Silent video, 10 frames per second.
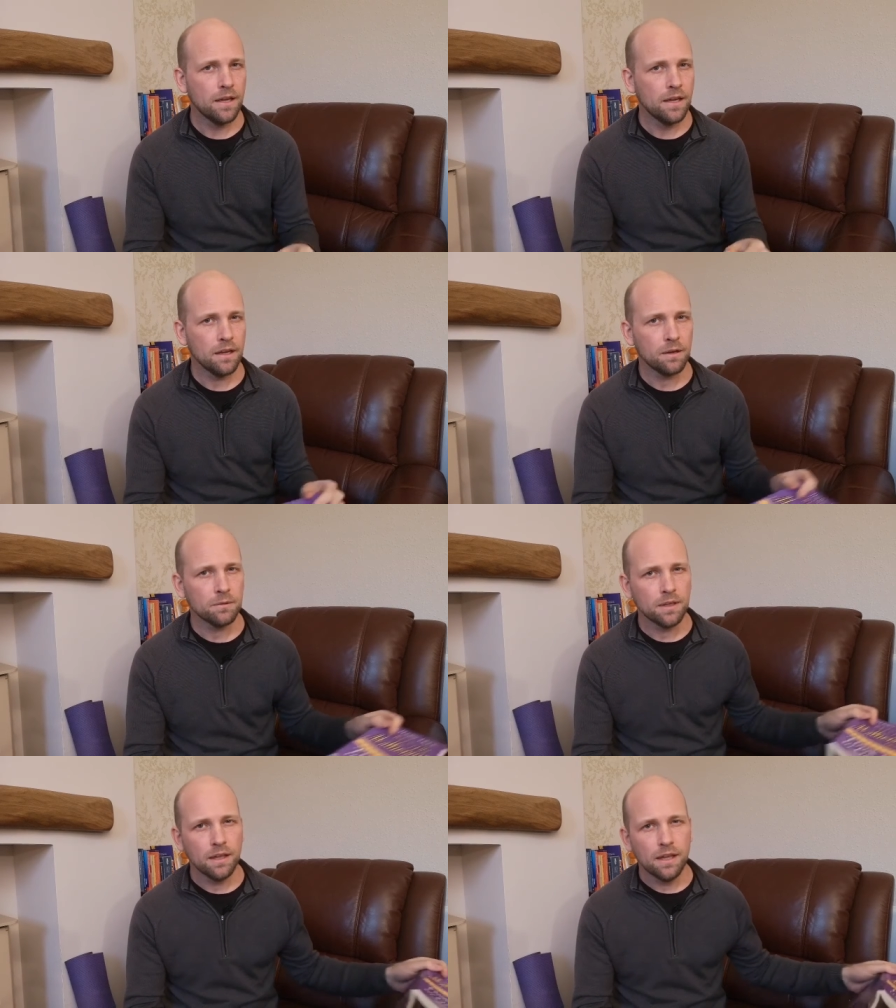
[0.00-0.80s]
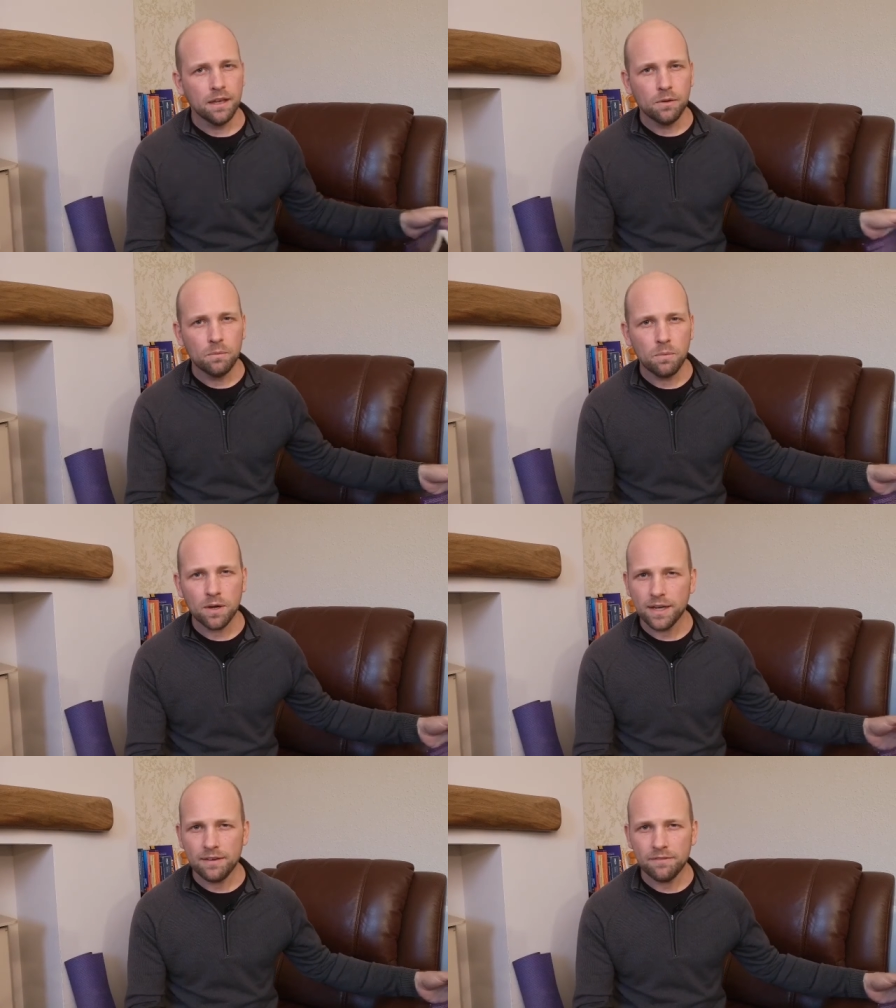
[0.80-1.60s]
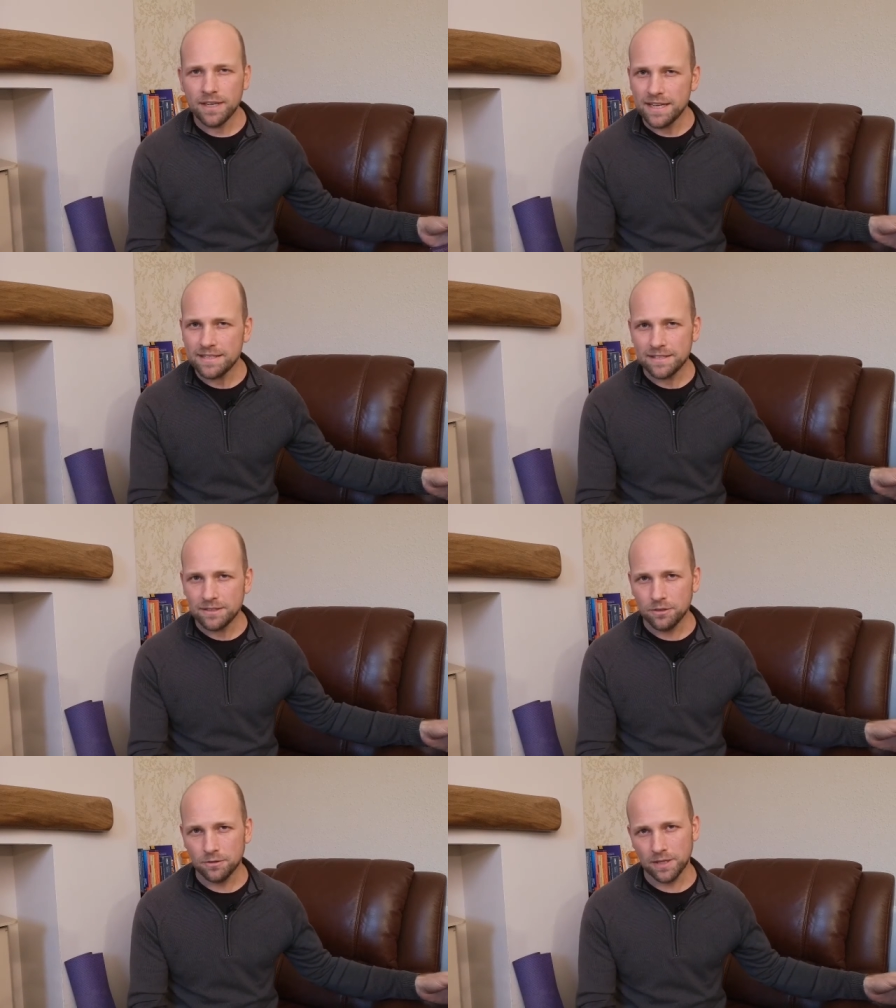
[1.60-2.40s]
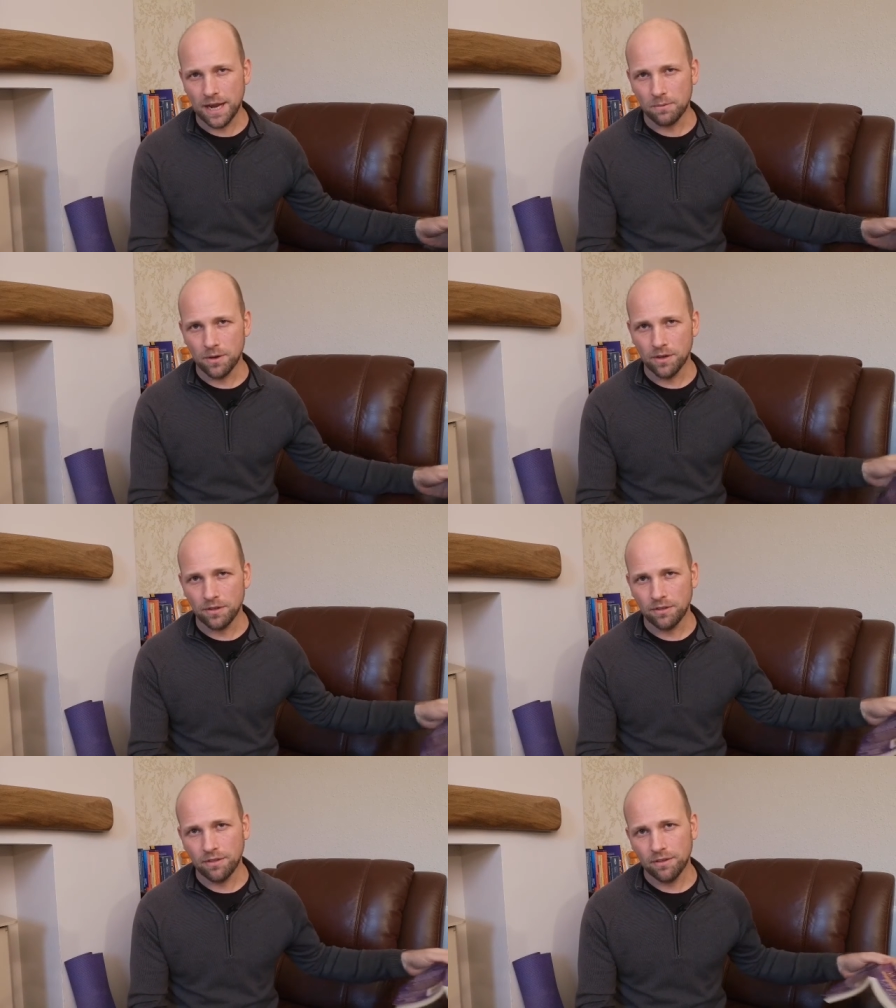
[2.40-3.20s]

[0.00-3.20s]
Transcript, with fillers: Now, what even is your net worth?